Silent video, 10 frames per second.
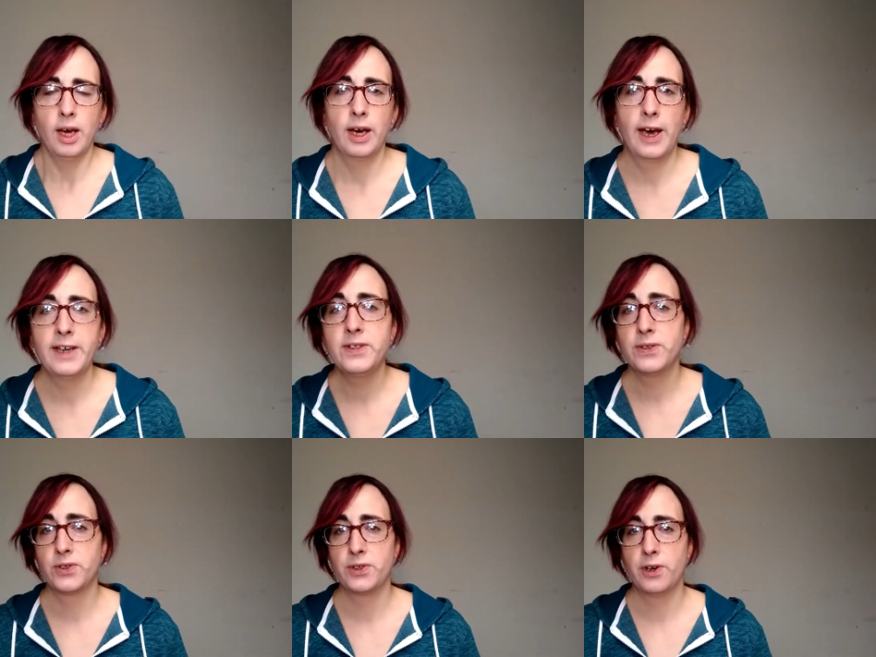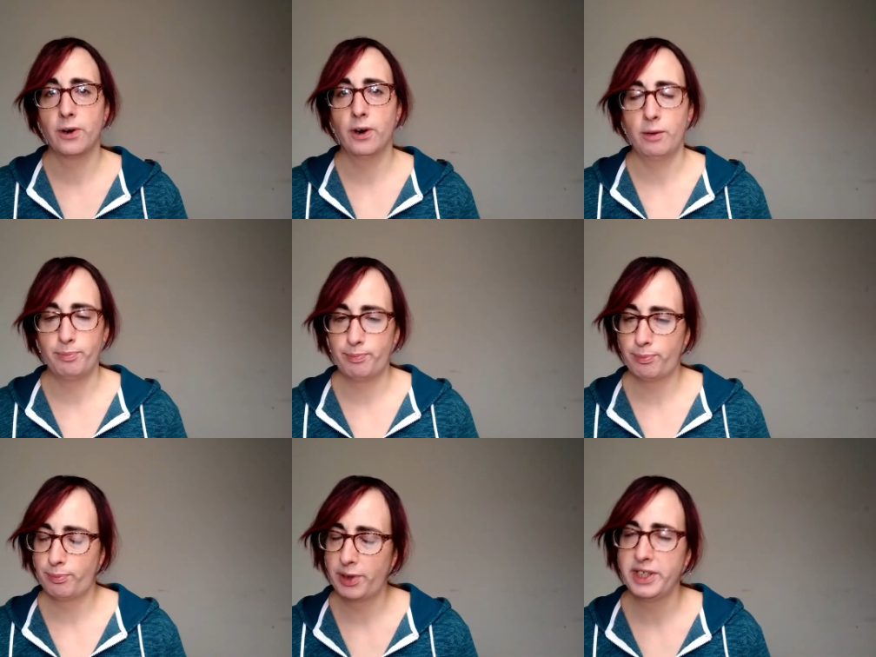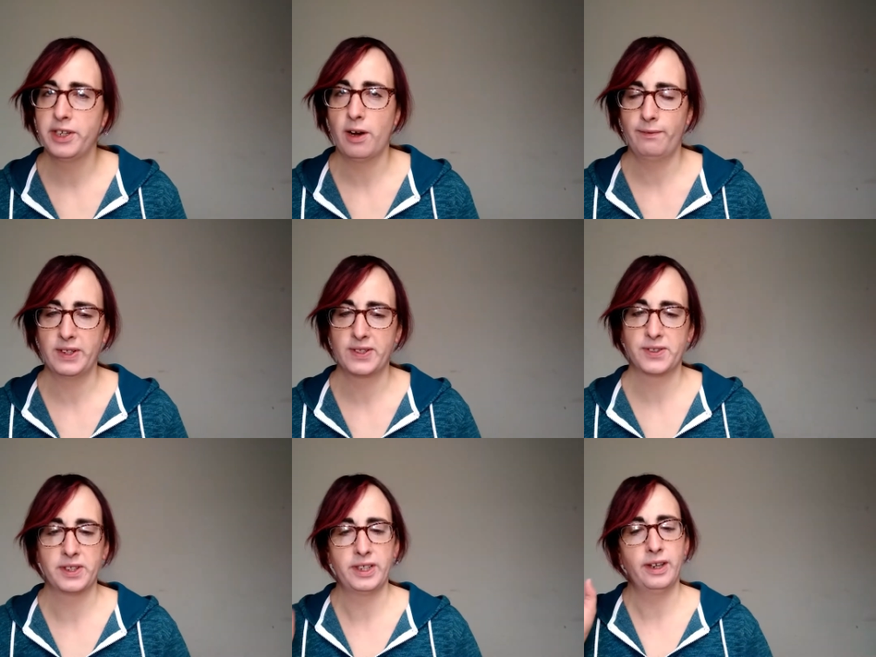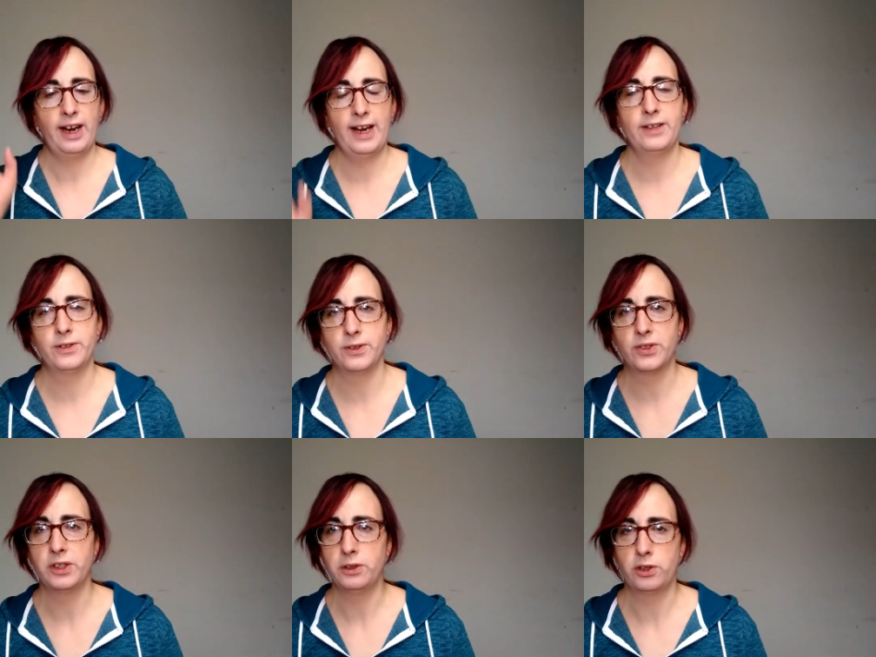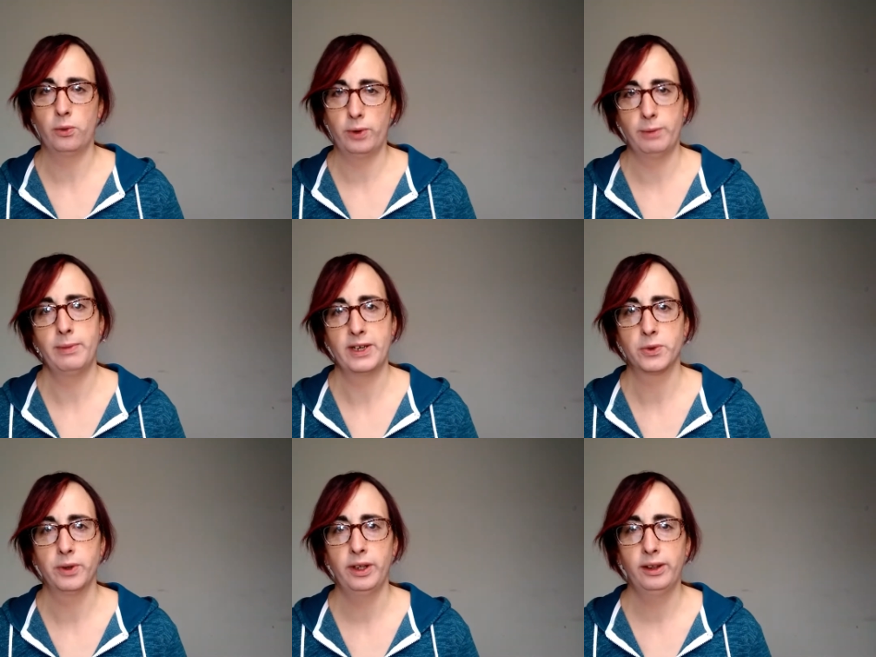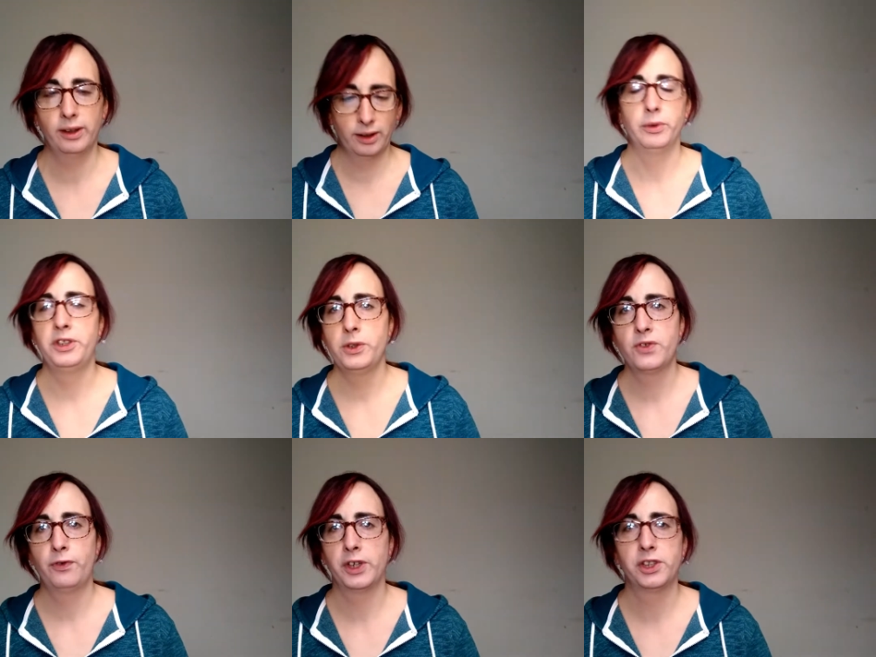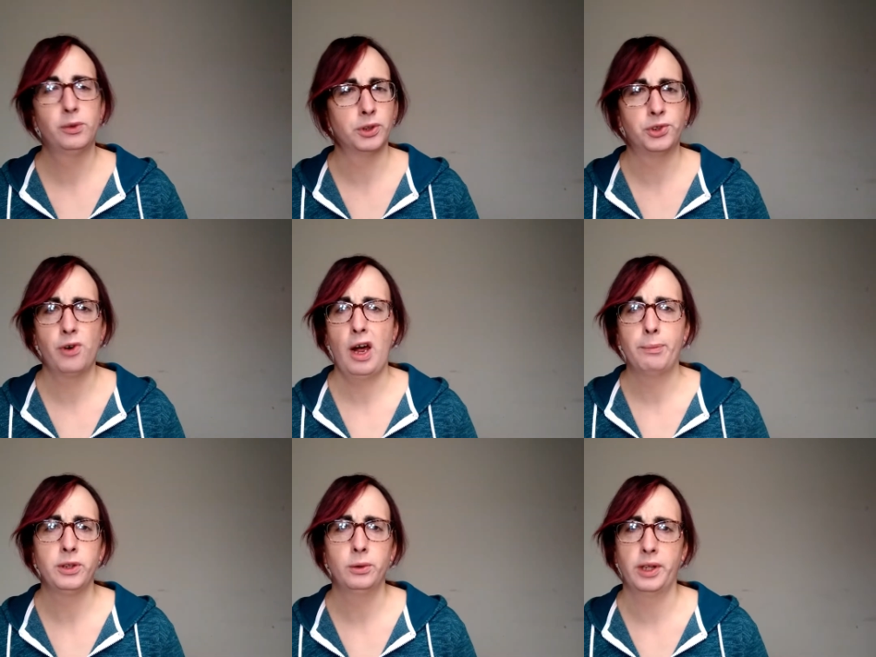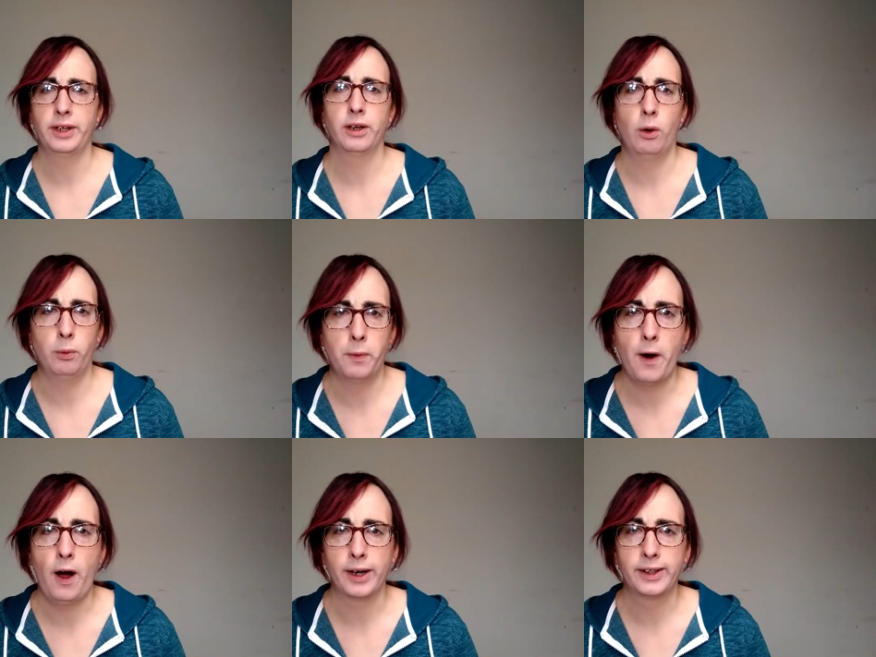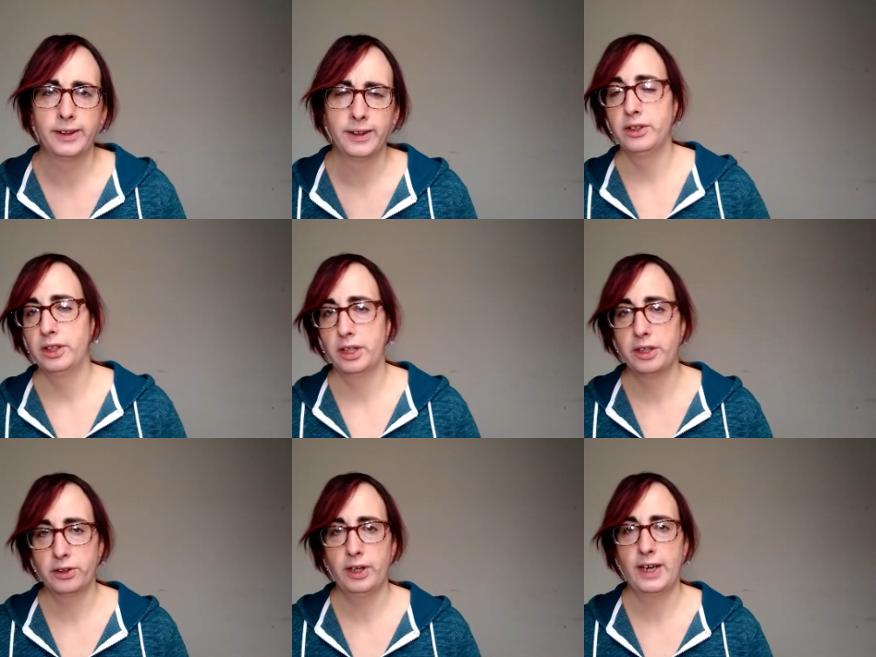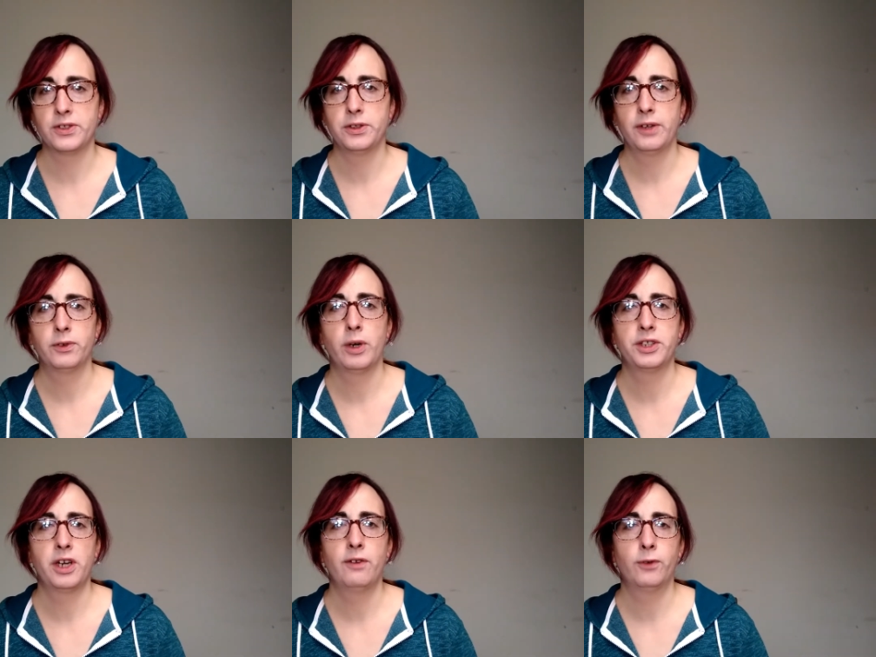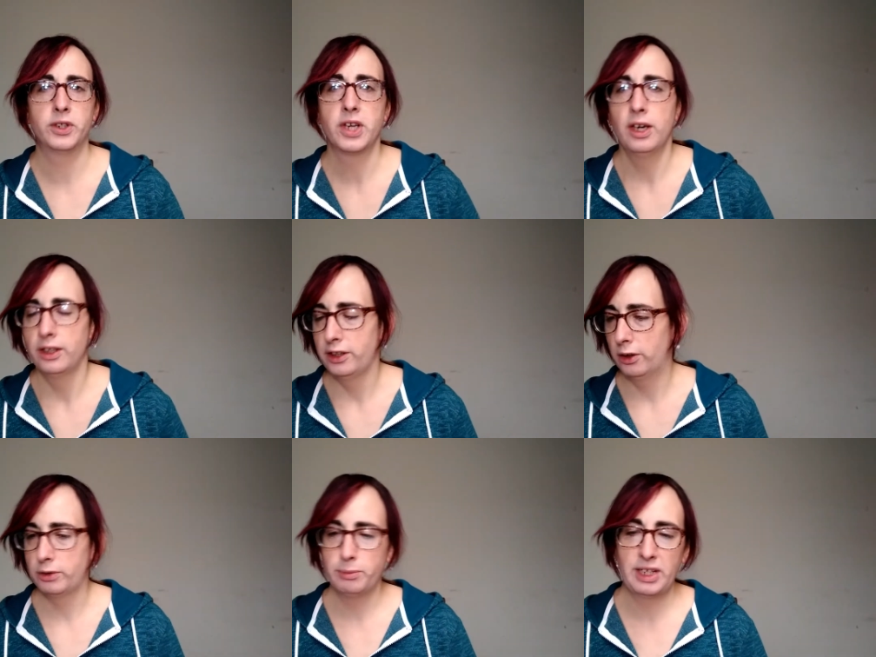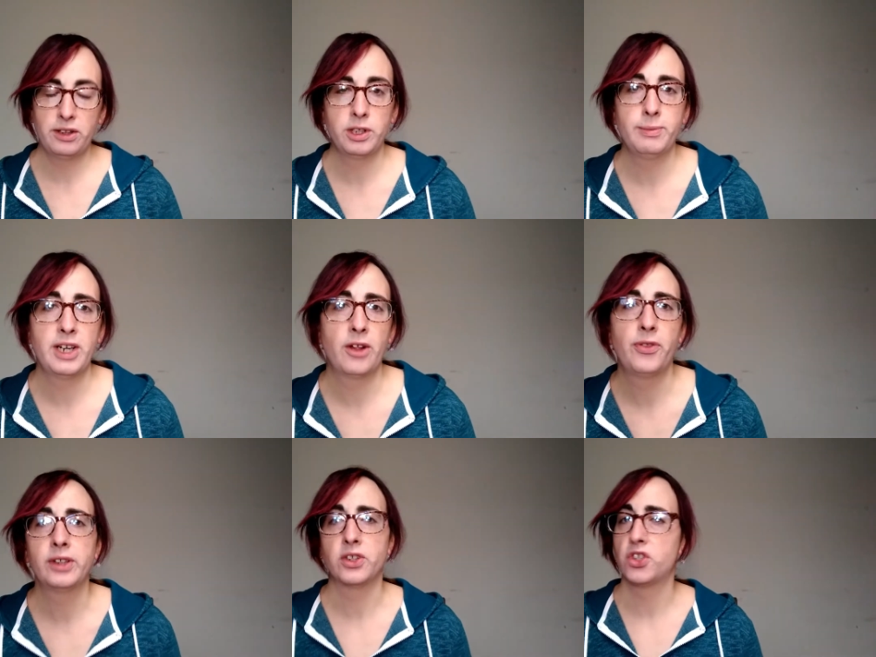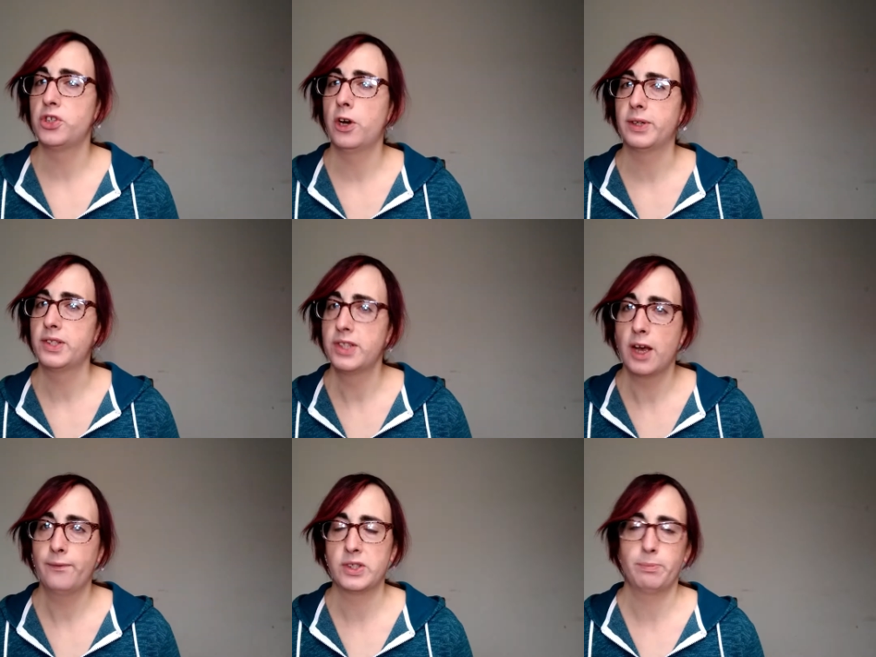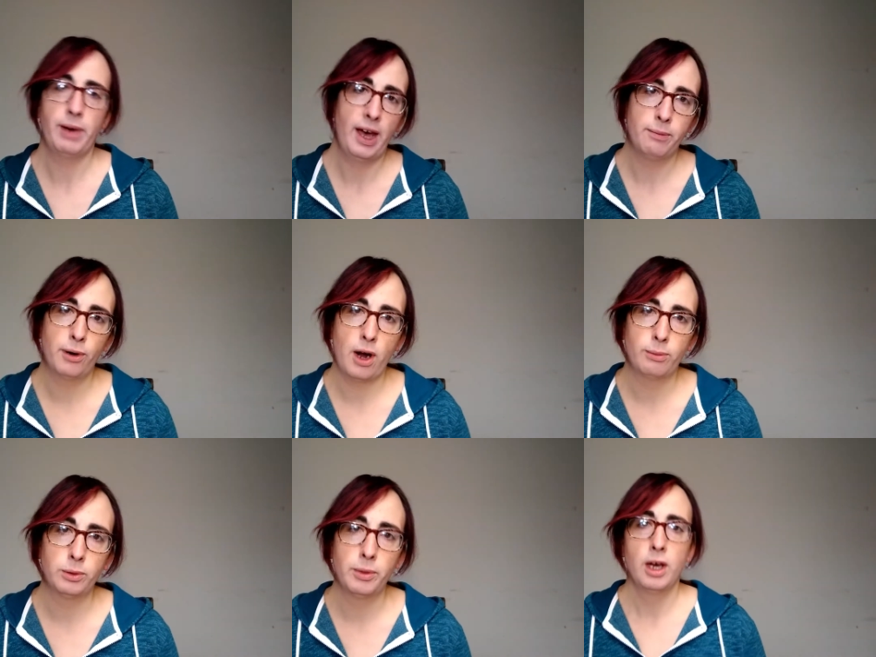Ice and snow are pretty obviously hazards that you don't want to mess with. Reduced friction will drop you like a rock. And then another hazard you have to watch out for is, you may not think the snow itself is a bad problem,